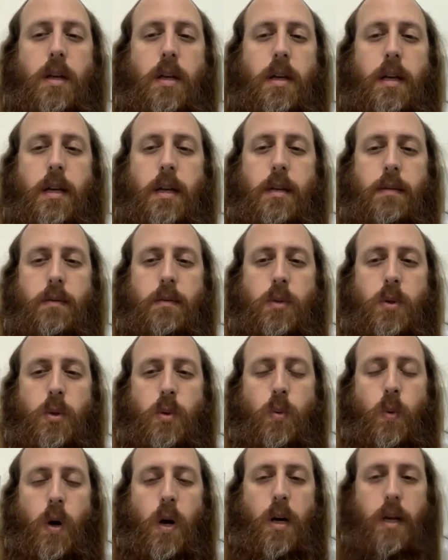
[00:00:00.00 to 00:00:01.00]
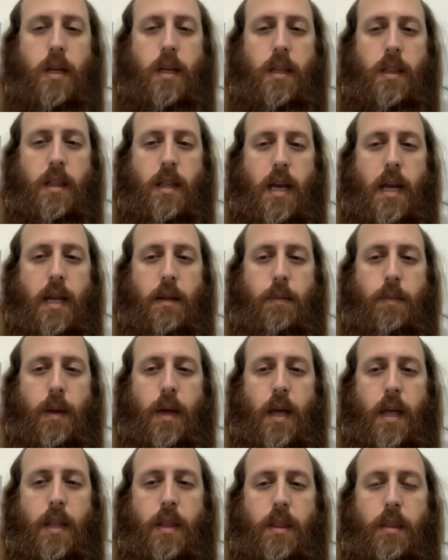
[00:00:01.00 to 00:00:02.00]
um, to walk in that
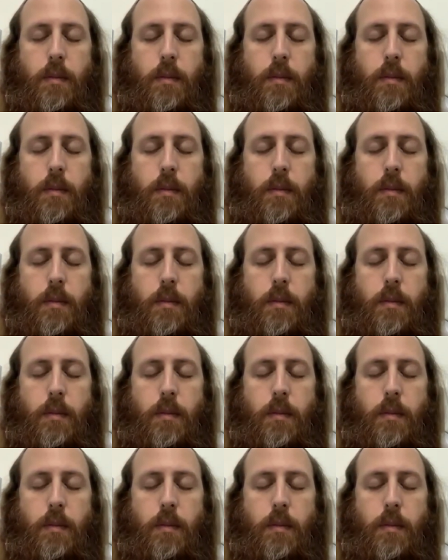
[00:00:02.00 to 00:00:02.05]
path.